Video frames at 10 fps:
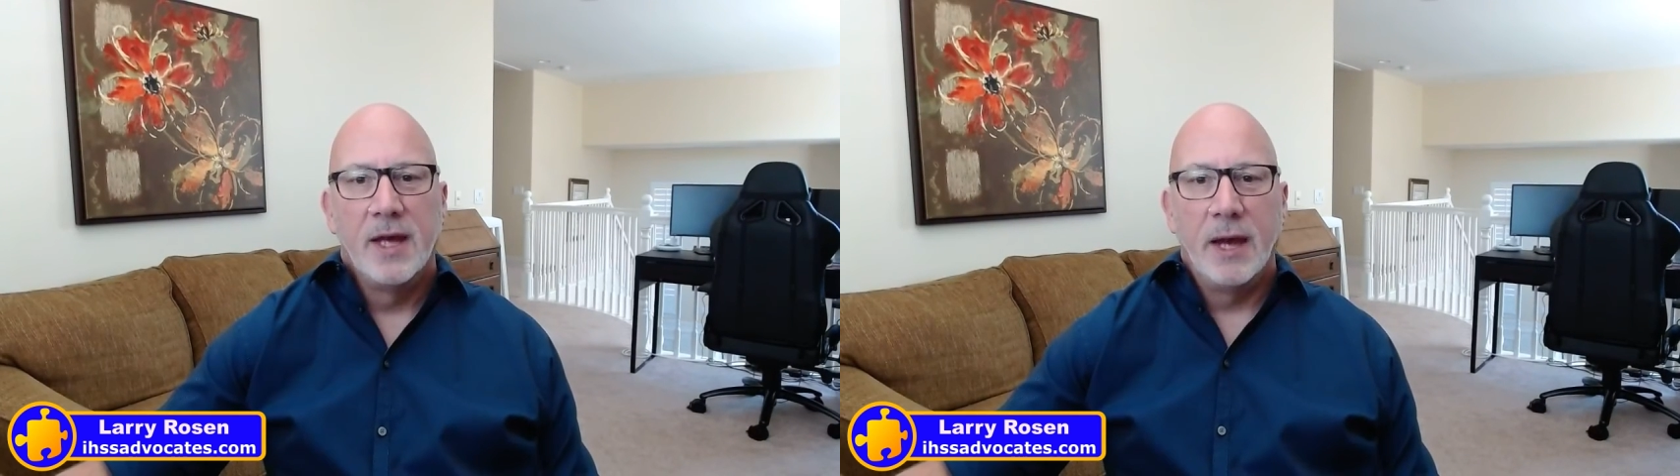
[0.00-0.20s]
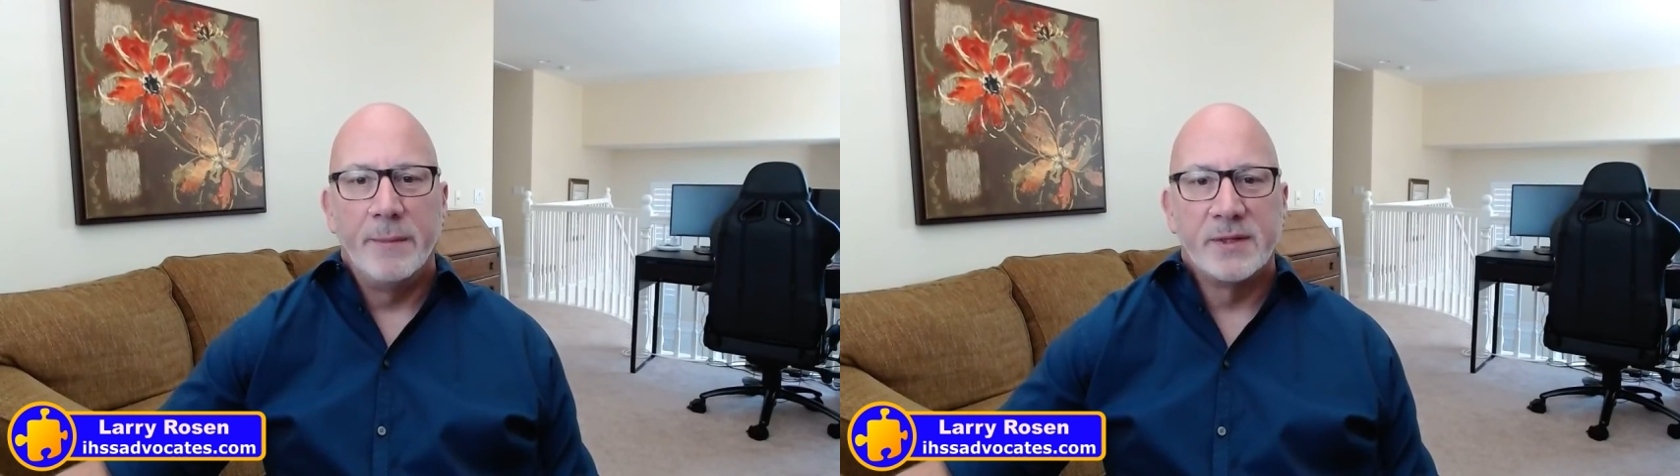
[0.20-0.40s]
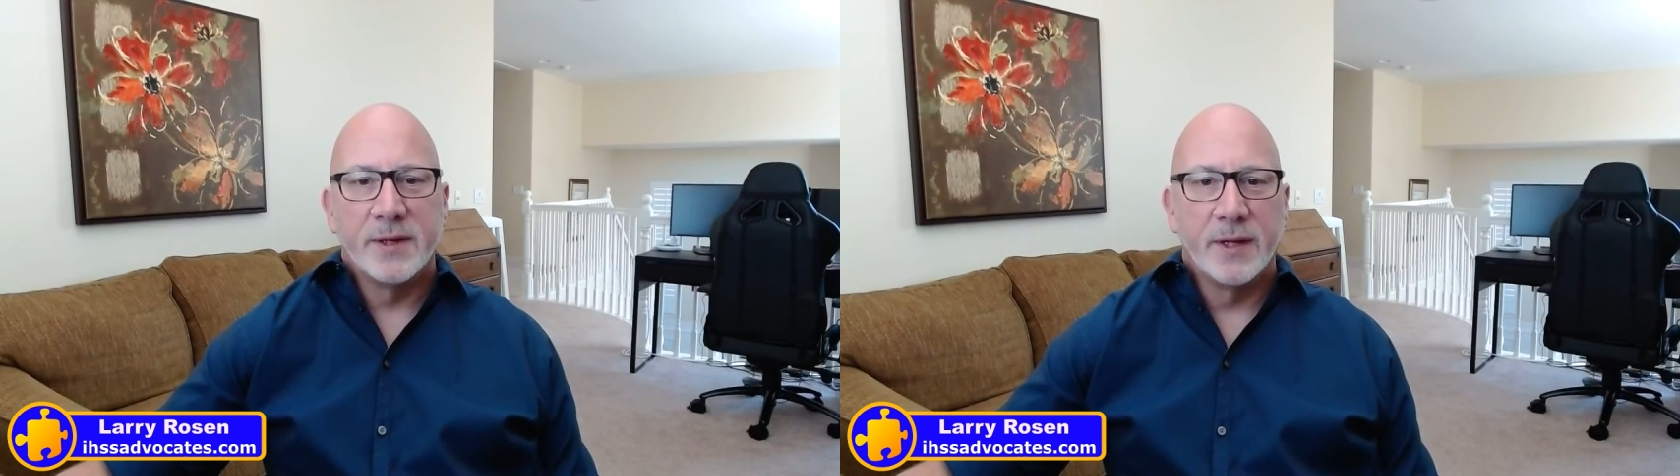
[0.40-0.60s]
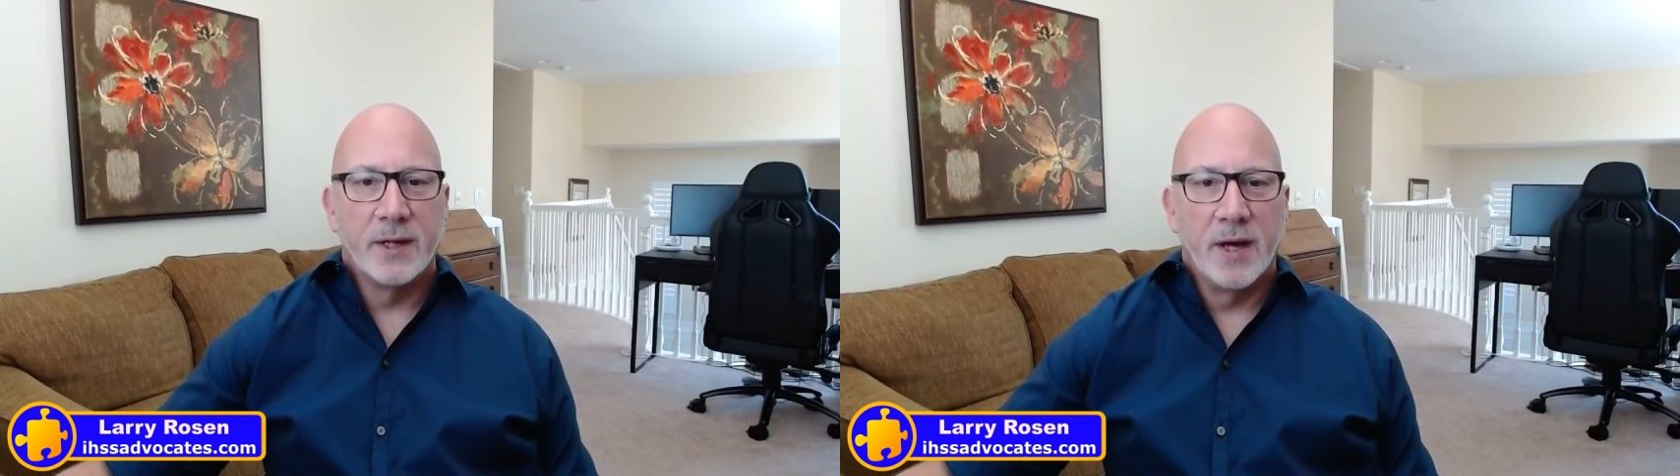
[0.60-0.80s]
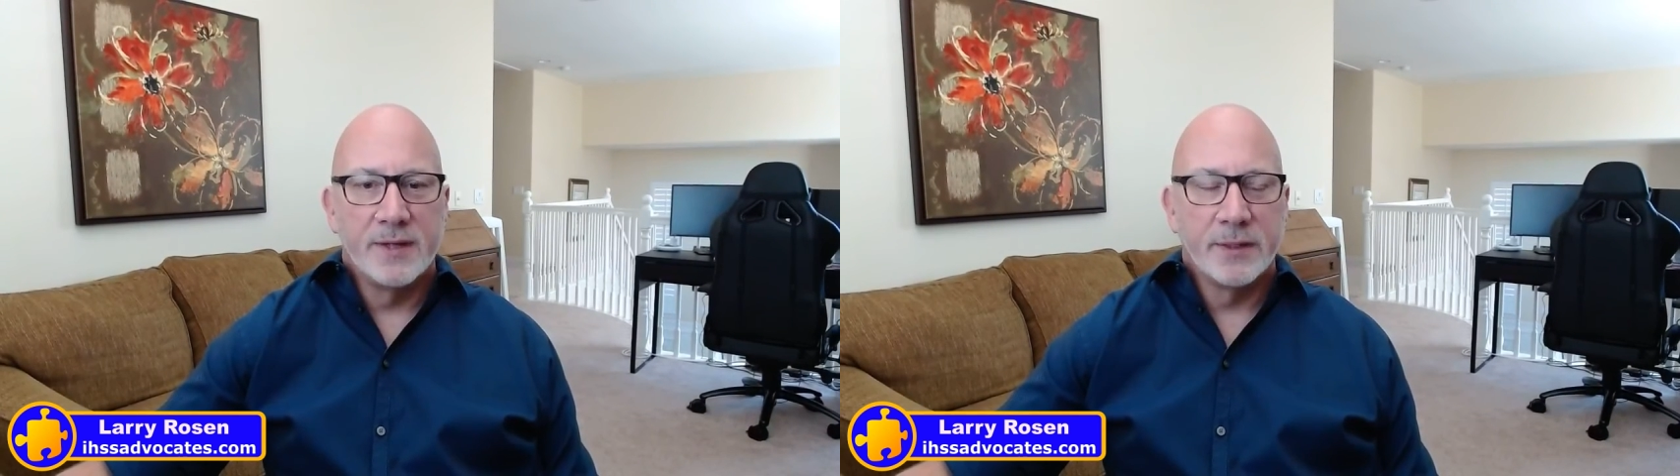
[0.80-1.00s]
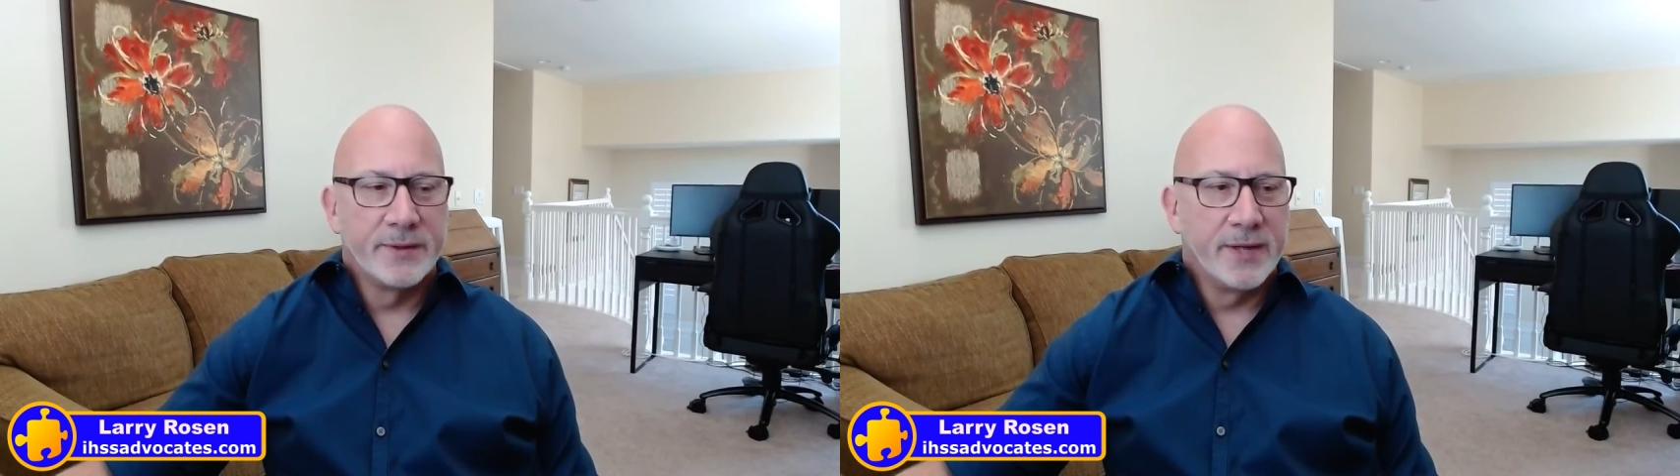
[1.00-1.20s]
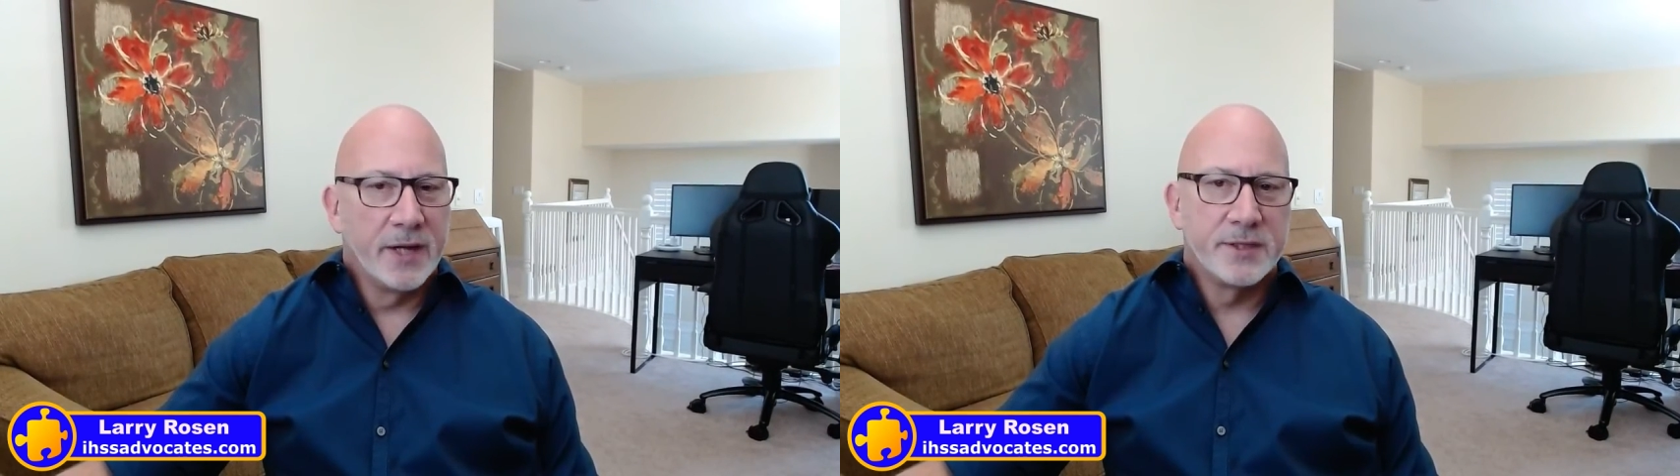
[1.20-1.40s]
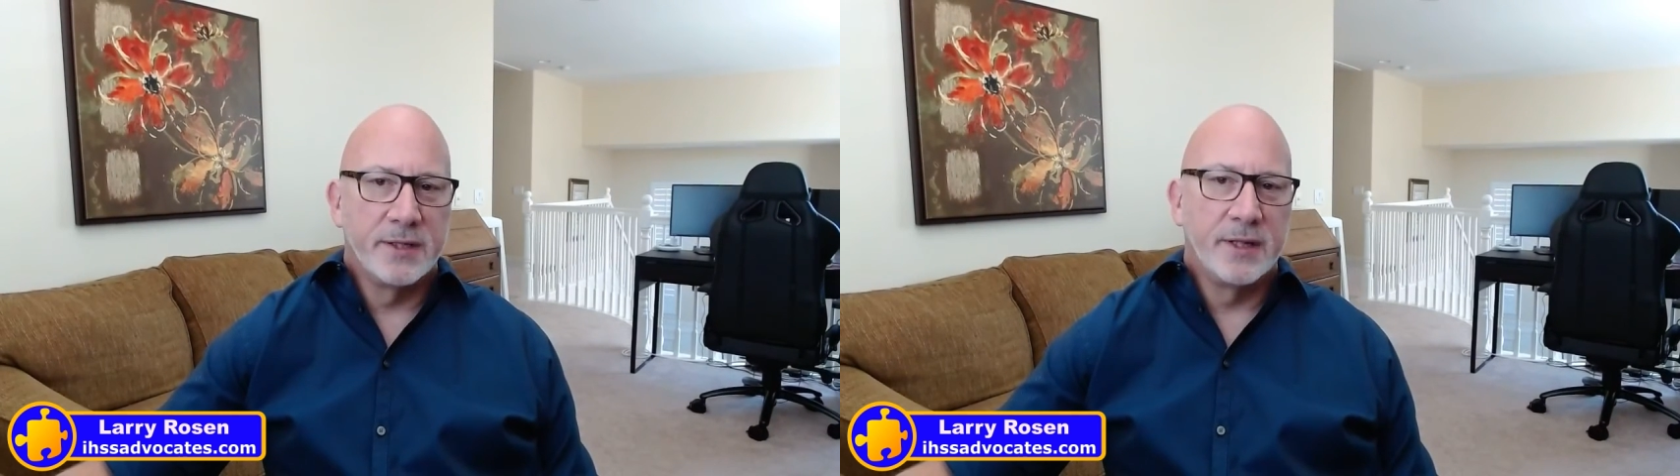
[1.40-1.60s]
is going to cause a
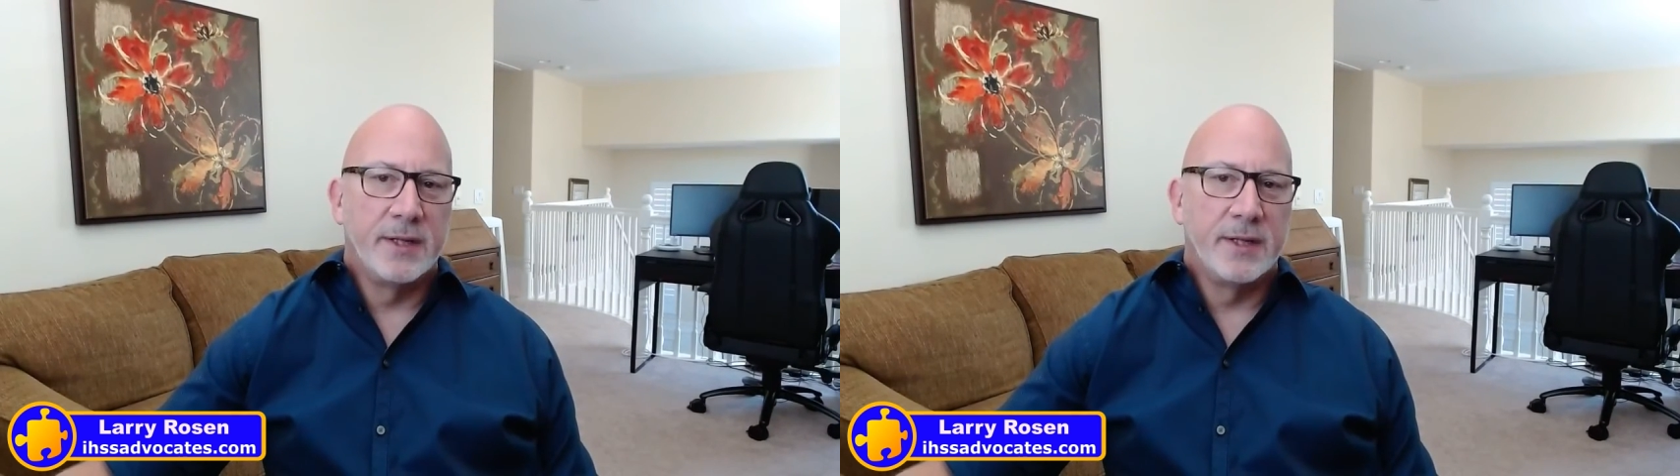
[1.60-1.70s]
reduction